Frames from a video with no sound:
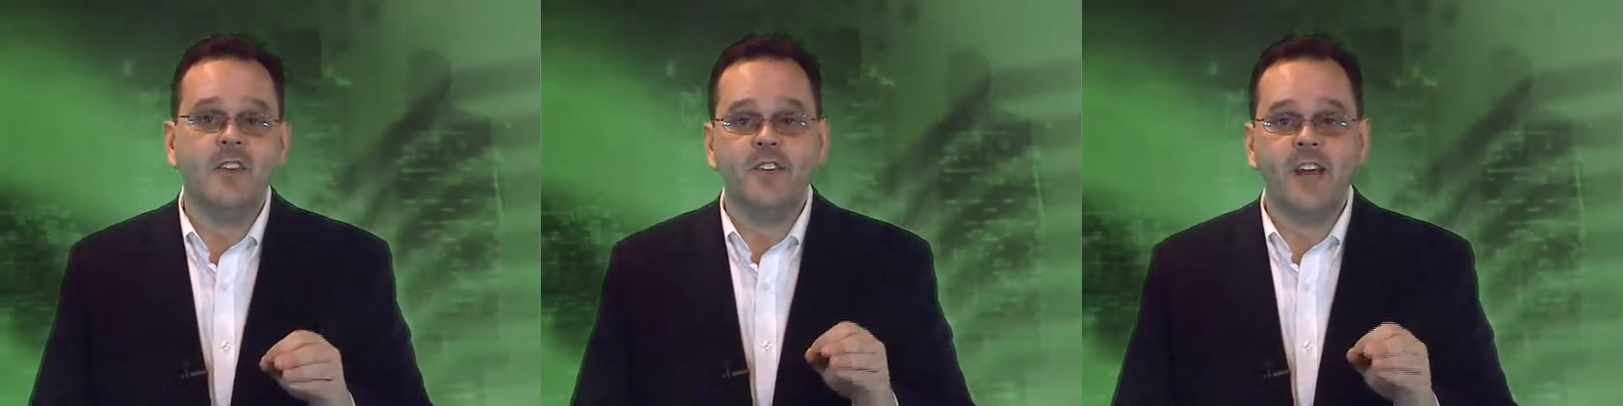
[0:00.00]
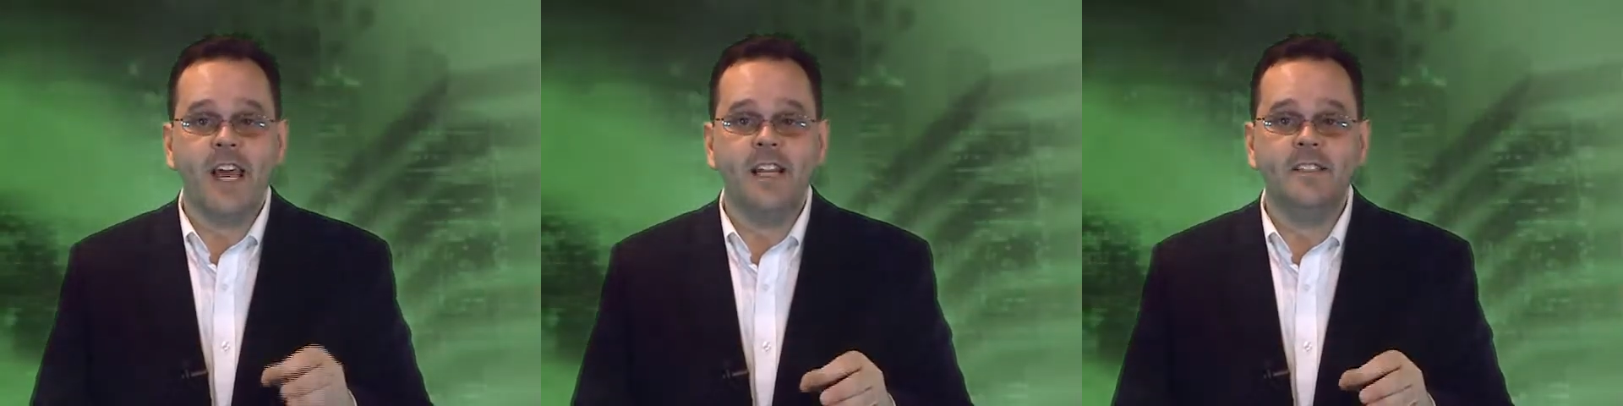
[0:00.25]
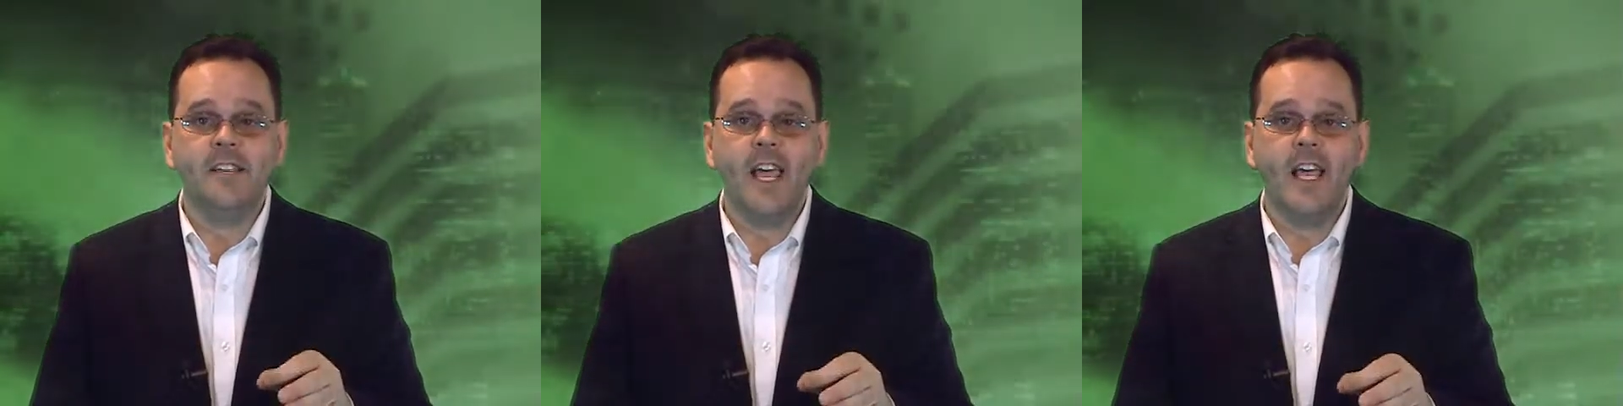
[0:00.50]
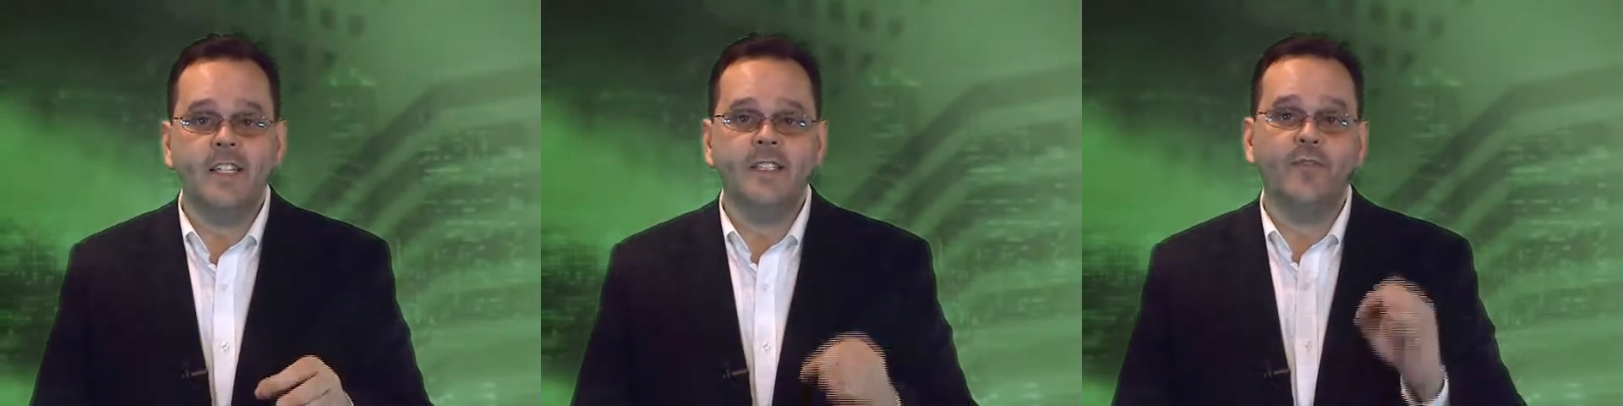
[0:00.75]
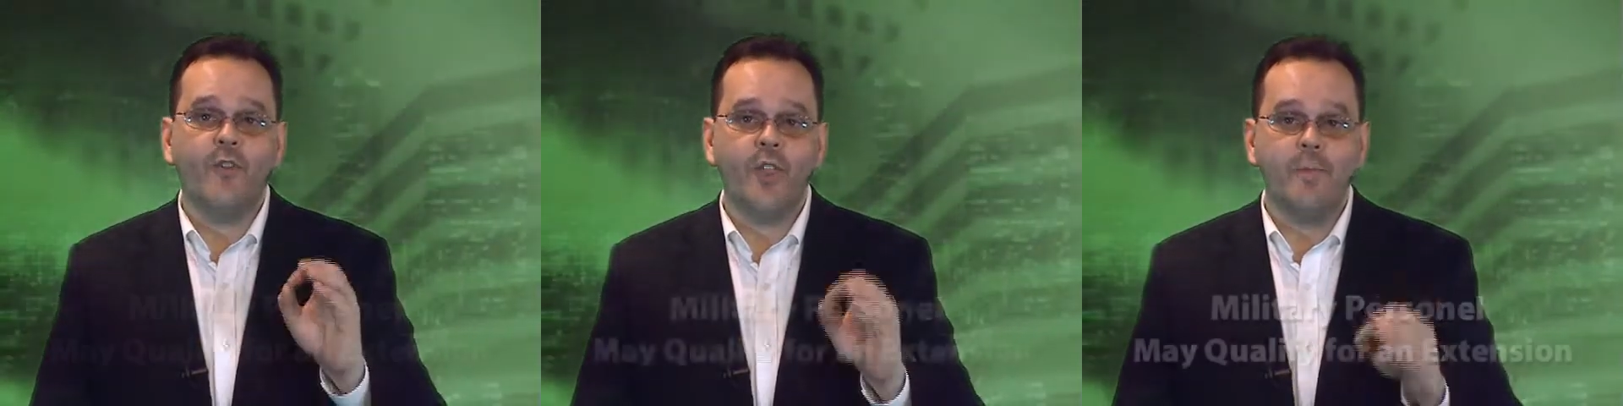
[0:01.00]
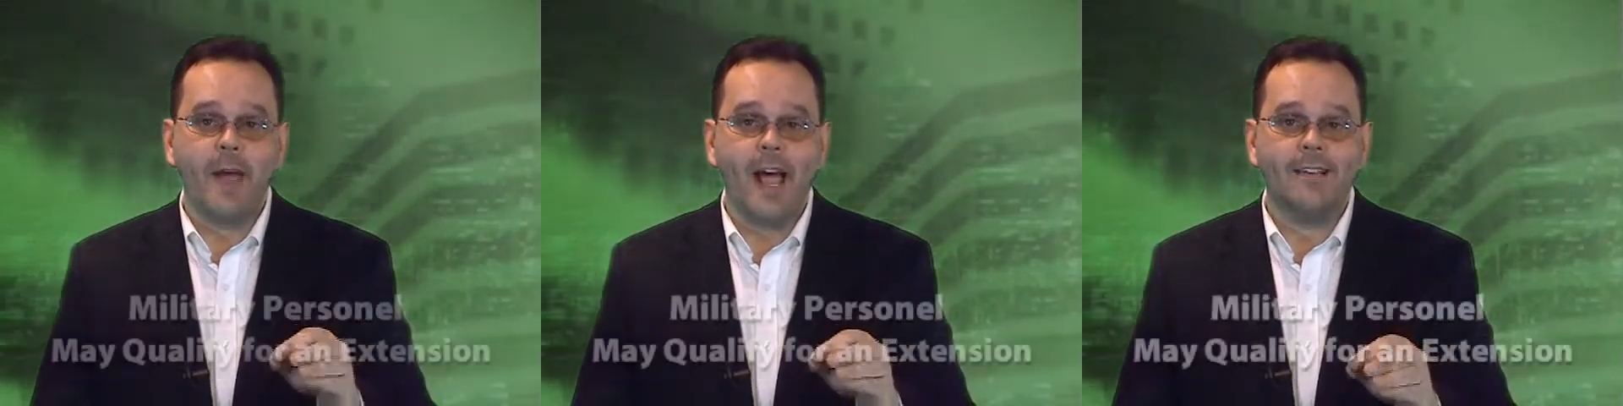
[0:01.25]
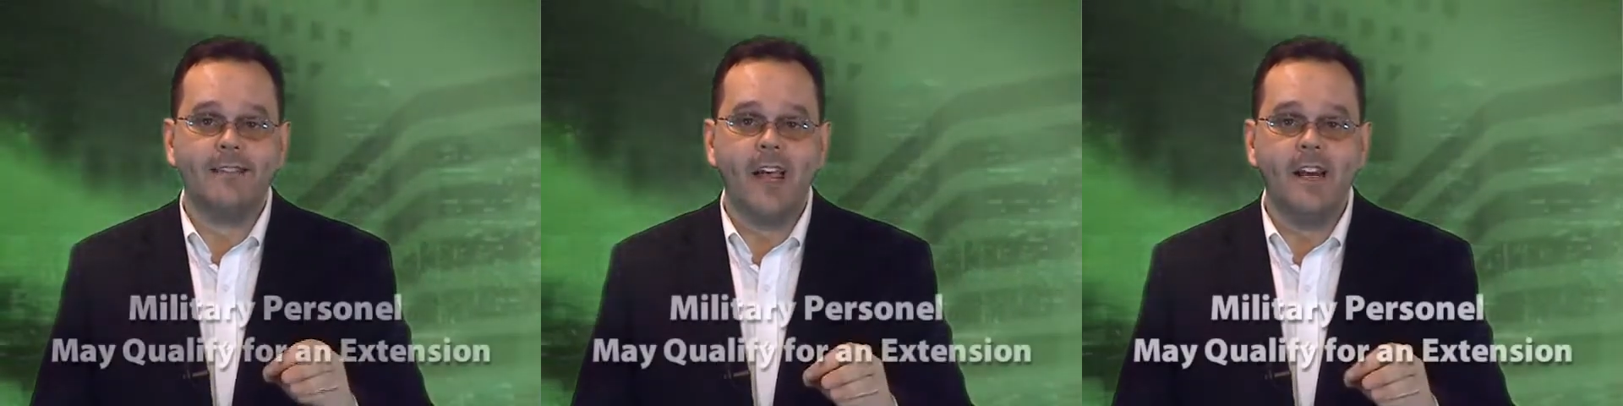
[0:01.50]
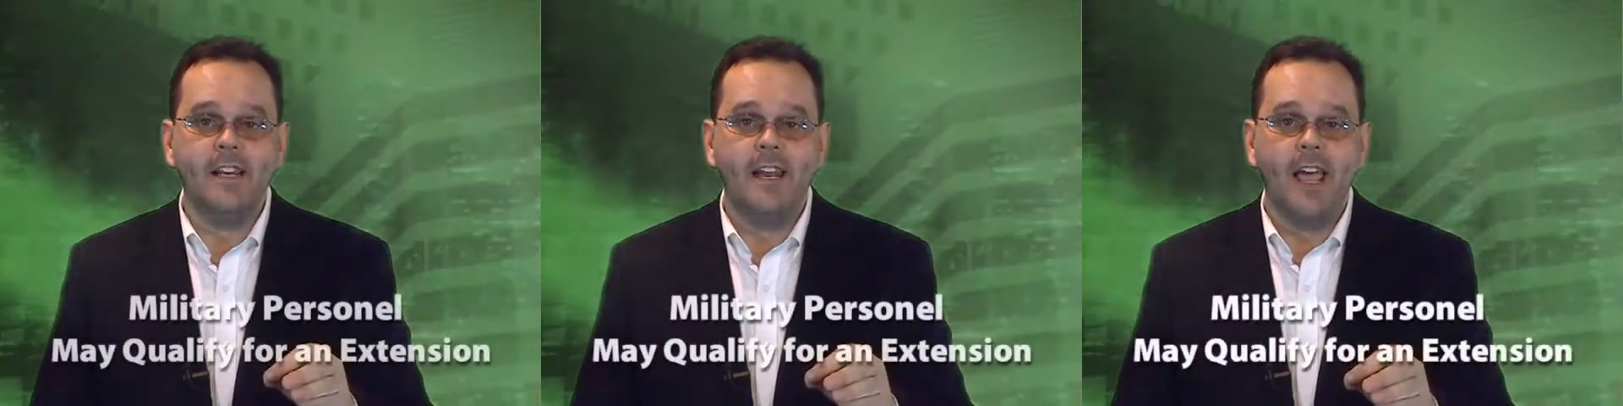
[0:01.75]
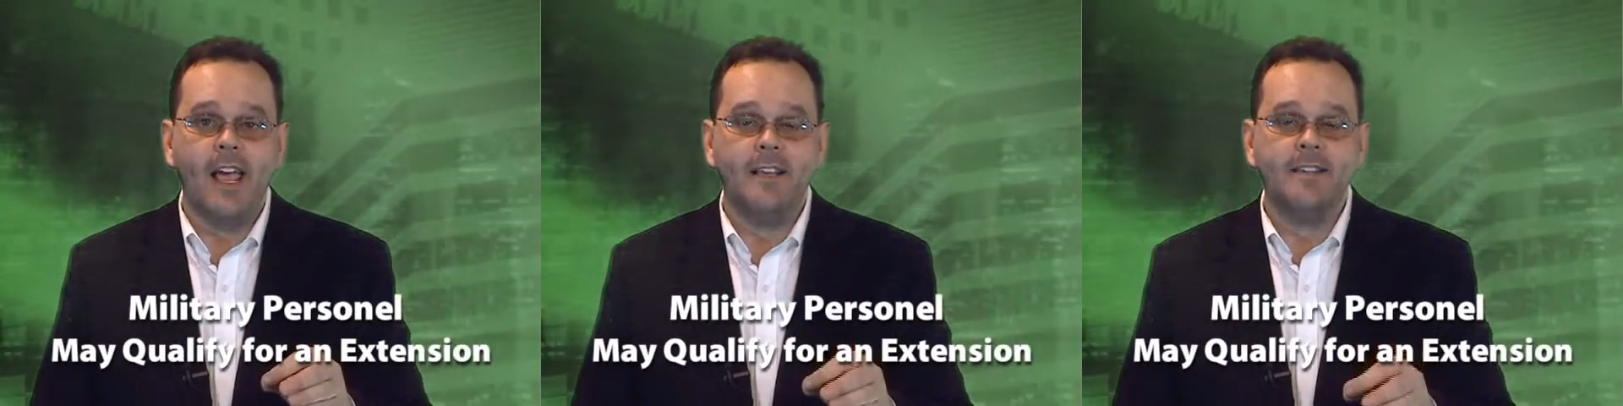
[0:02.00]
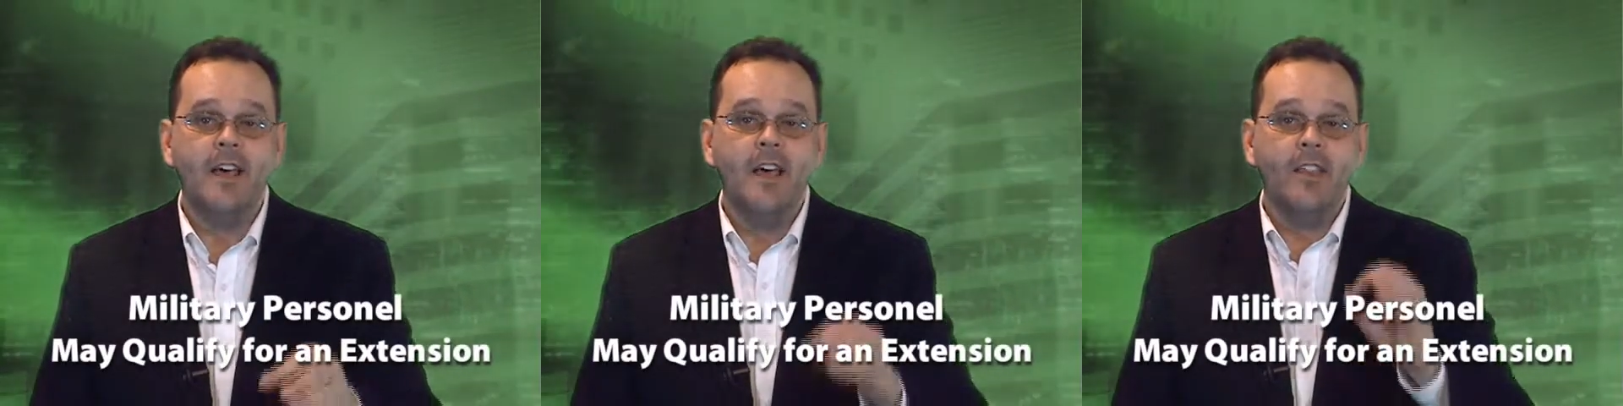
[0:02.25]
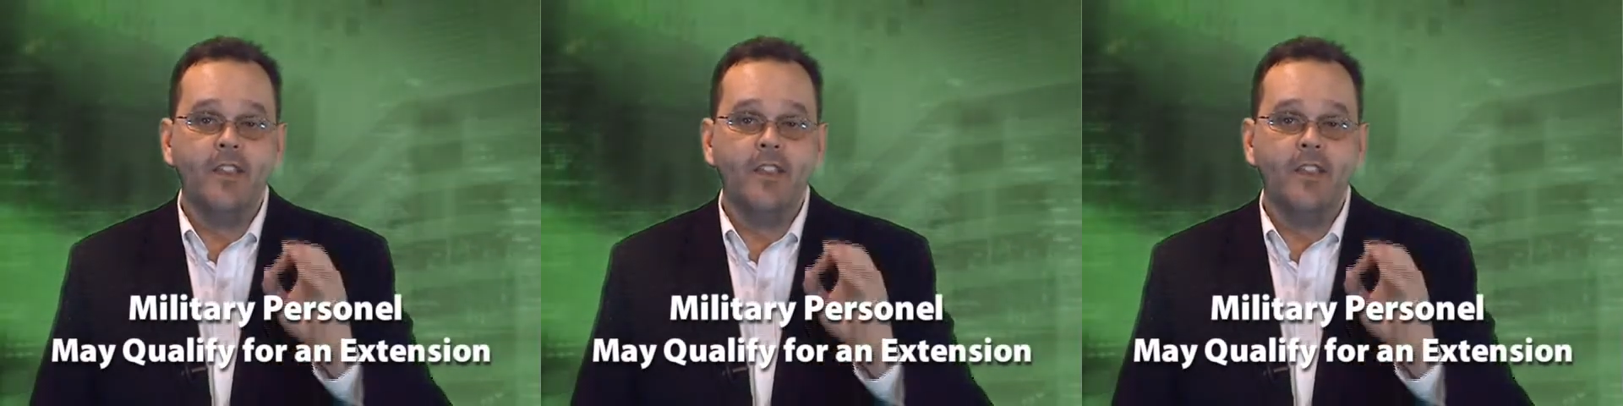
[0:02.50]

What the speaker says: the United States for the past 90 days,